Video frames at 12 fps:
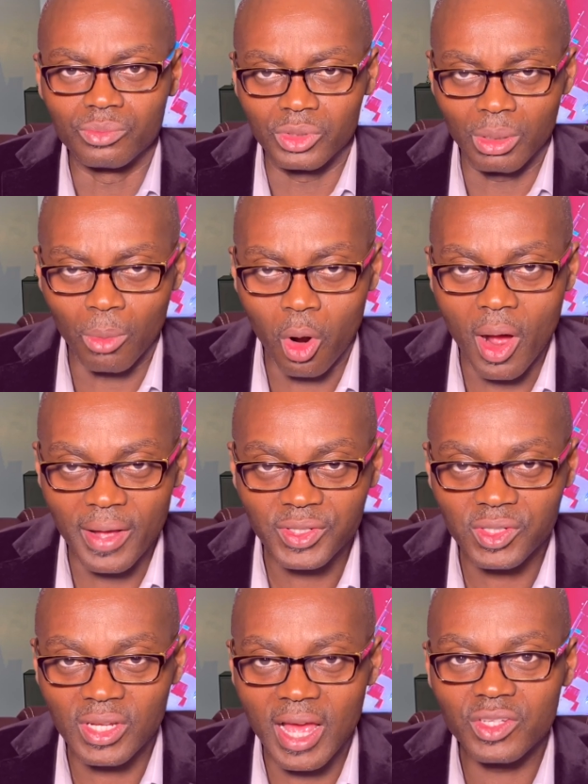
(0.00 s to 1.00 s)
The more
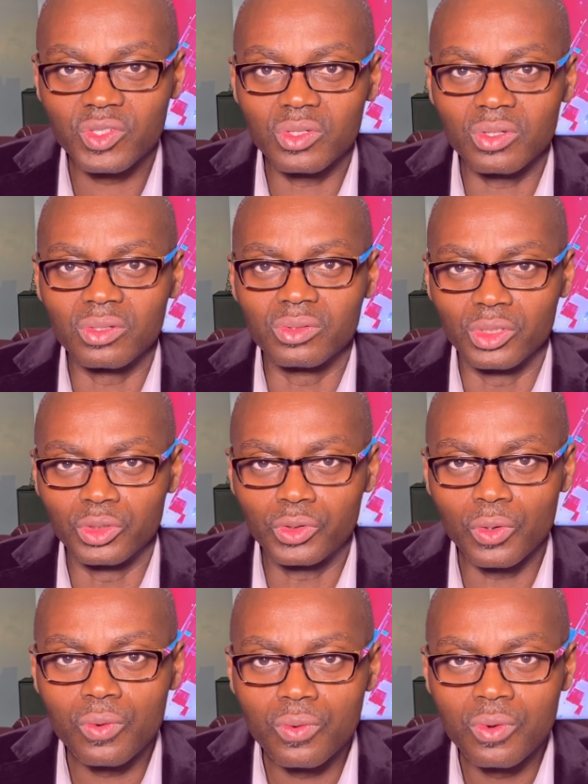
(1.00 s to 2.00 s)
exercise you
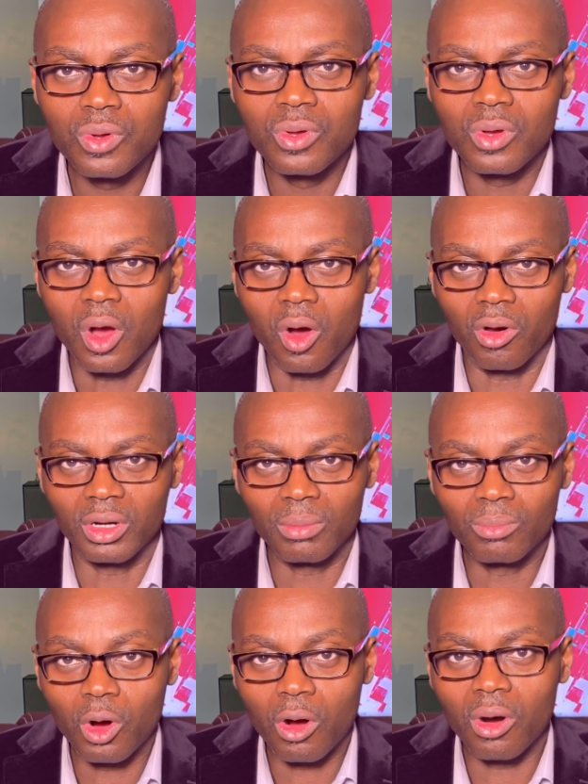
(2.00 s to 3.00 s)
do, or the
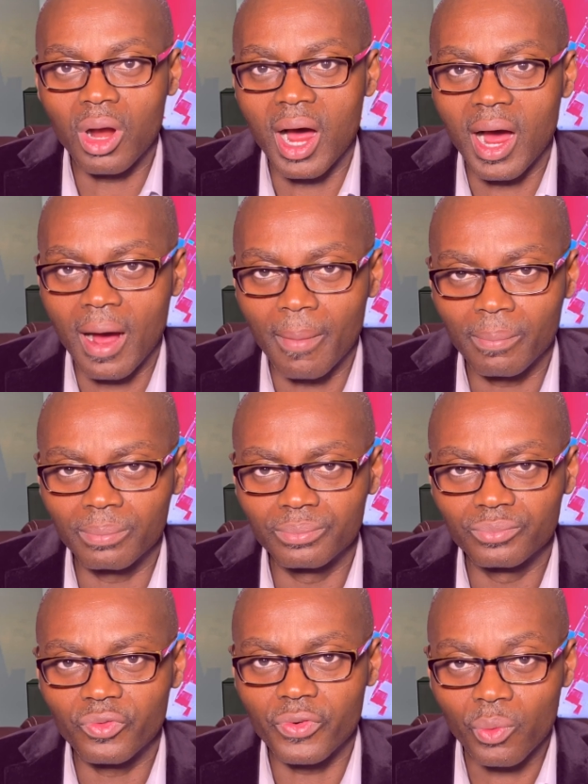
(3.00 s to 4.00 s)
more
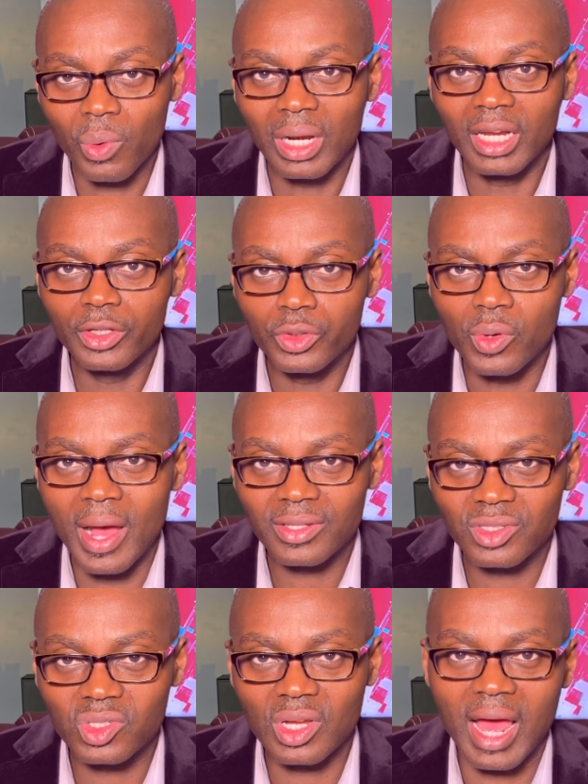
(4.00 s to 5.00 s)
frequently you
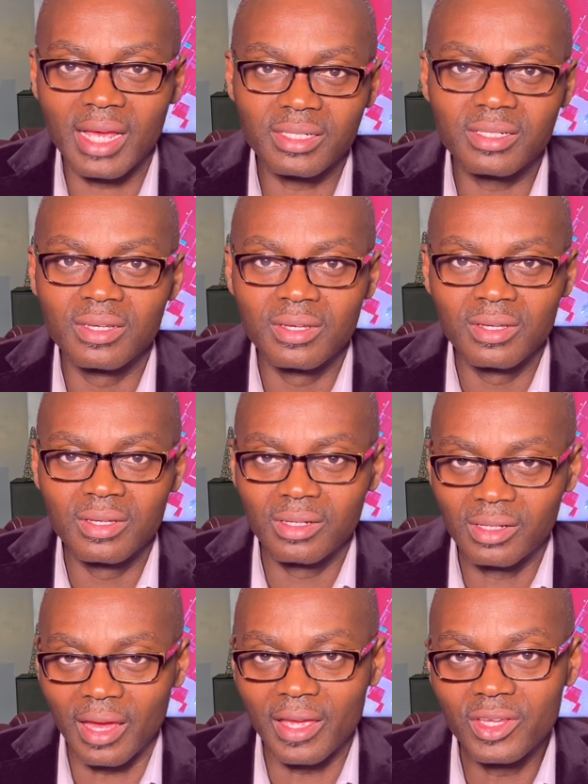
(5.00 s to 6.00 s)
exercise,
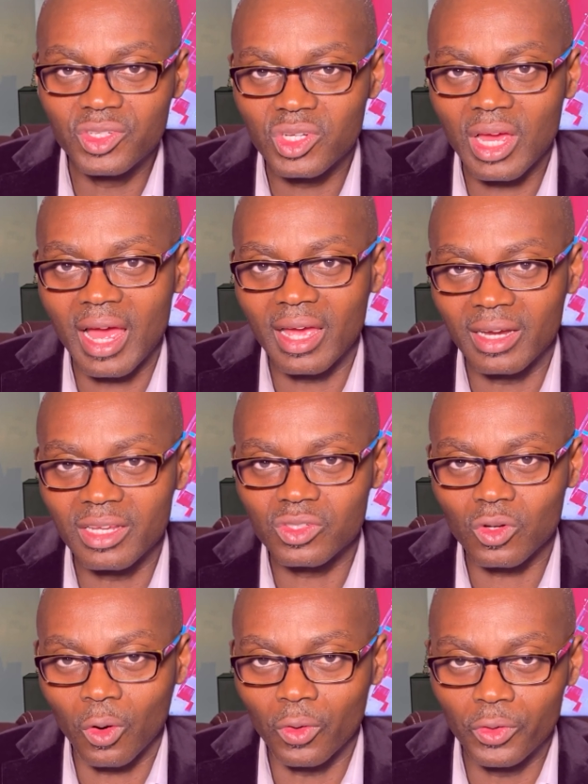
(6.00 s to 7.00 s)
the easier it is
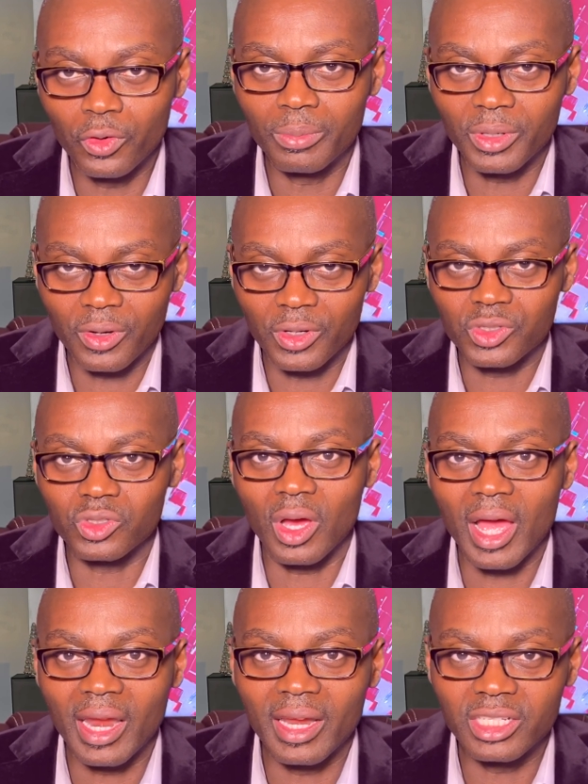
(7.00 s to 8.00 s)
on you because your
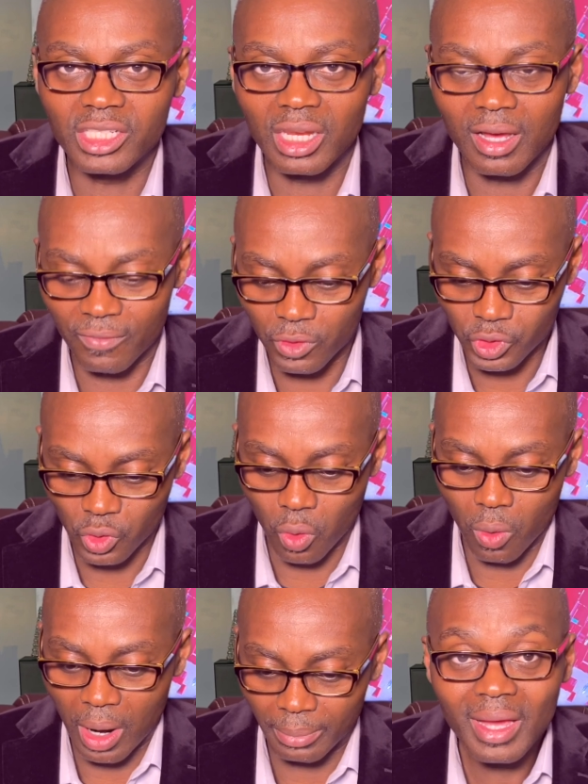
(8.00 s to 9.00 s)
energy levels
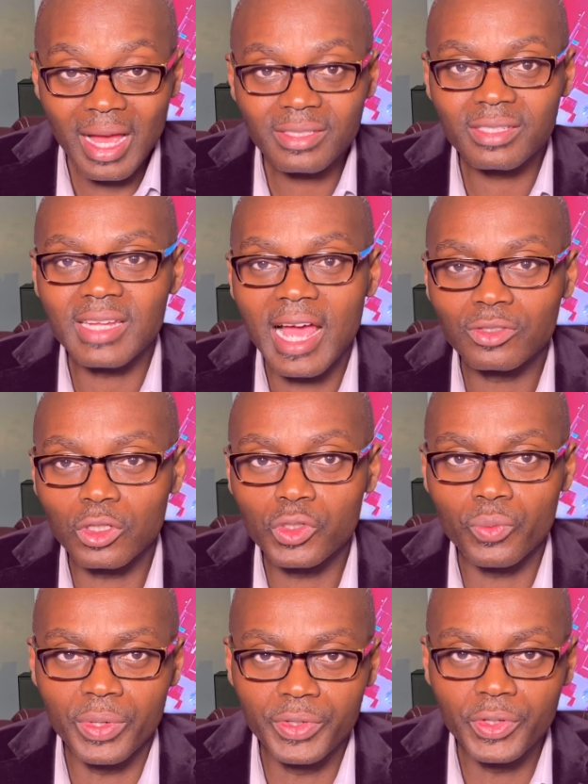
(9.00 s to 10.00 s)
go up. Exercise also
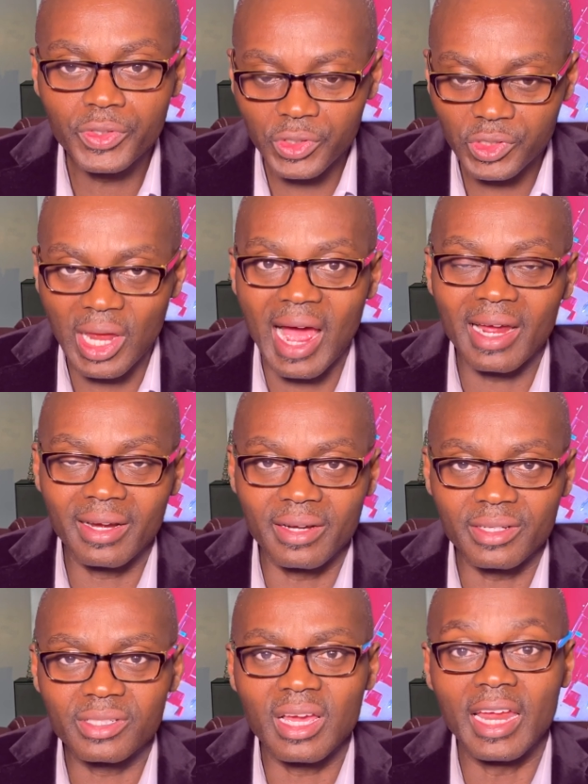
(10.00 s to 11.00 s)
reduces
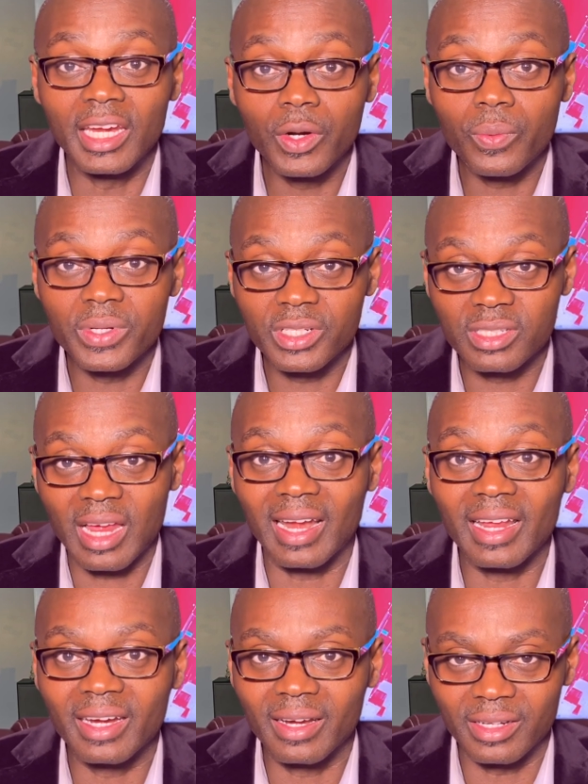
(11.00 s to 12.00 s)
tiredness and increases
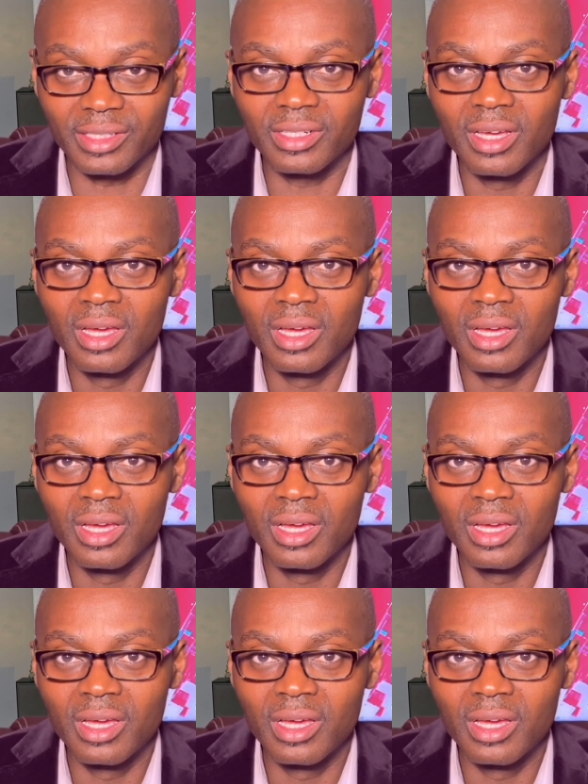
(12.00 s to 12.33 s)
alertness.